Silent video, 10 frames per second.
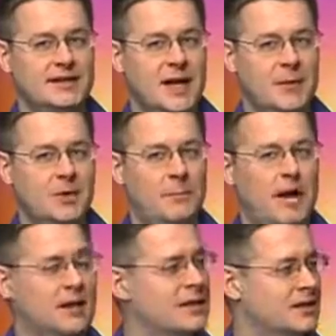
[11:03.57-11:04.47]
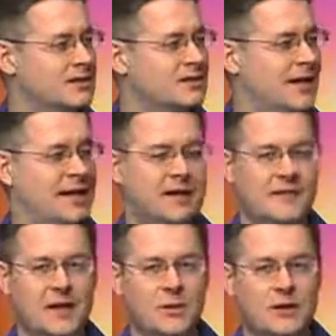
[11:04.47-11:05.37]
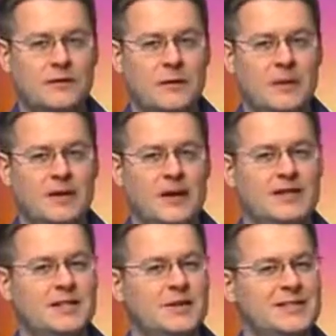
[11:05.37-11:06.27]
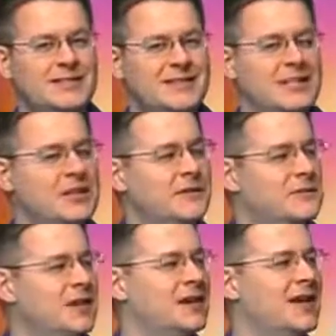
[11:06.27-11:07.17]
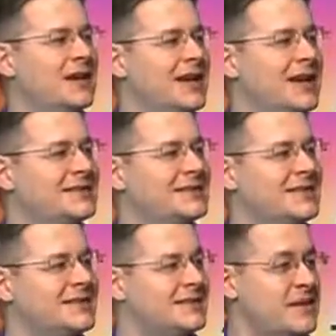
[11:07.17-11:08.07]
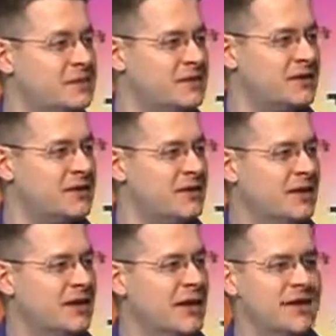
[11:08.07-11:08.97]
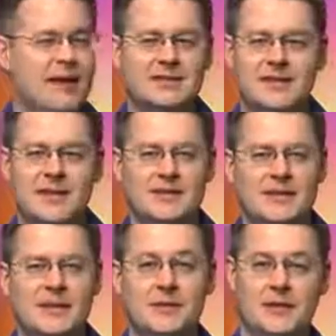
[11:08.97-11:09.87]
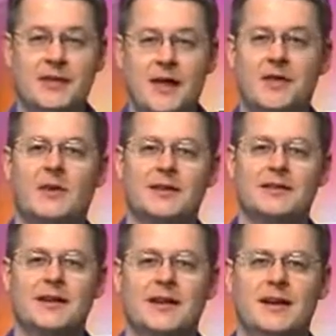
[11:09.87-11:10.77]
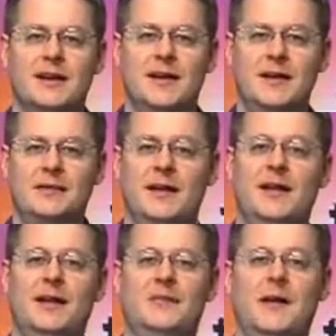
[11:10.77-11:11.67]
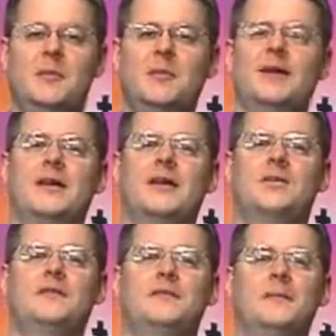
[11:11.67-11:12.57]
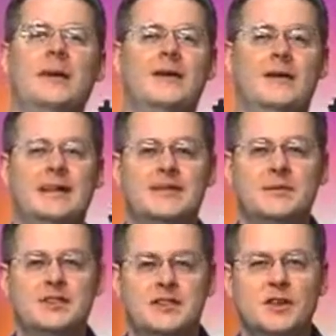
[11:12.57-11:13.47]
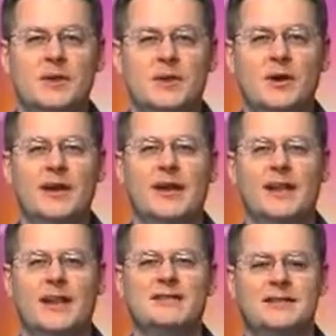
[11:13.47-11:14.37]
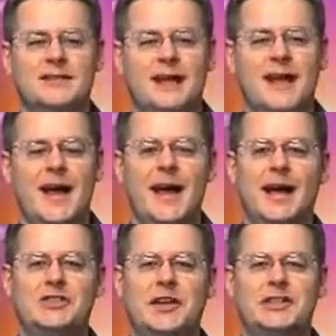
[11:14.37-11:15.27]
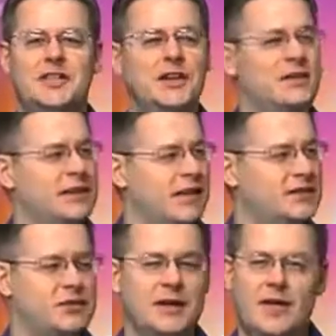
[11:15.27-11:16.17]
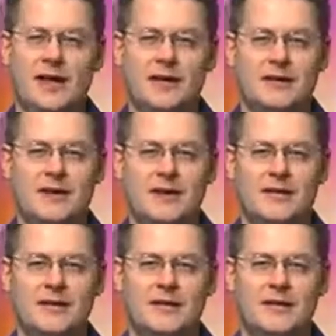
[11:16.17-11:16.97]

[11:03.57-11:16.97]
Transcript: That's Abu Bakr saying if he had one foot in paradise, he would still fear Allah's deception. And that's, that's in, in other words, if, uh, if Abu Bakr had one foot in paradise, he would still be worried Allah's going to say, ha ha, tricked you, and cast you into hell, right?